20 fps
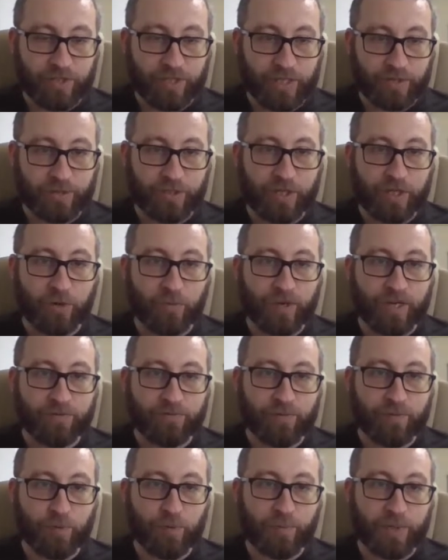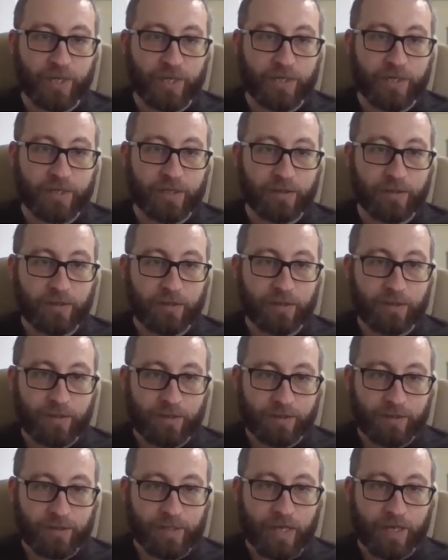testing away from the bike,
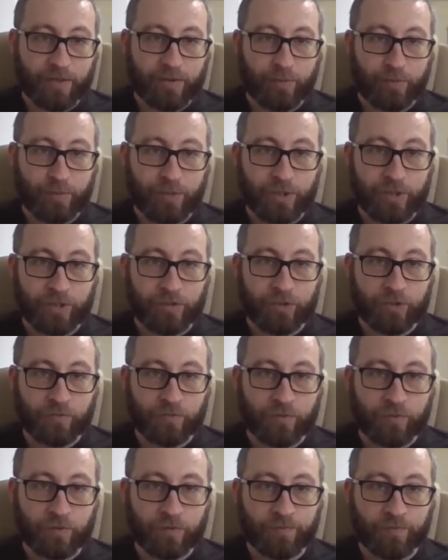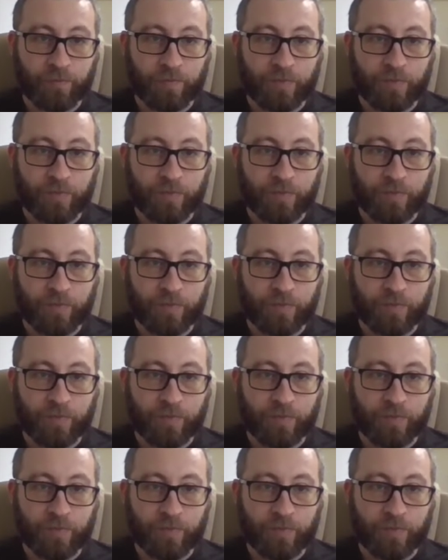that could be useful.